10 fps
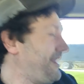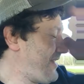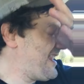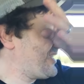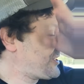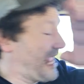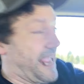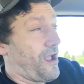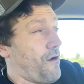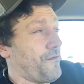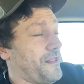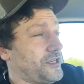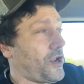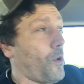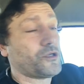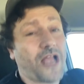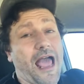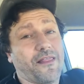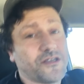they just take over this whole side of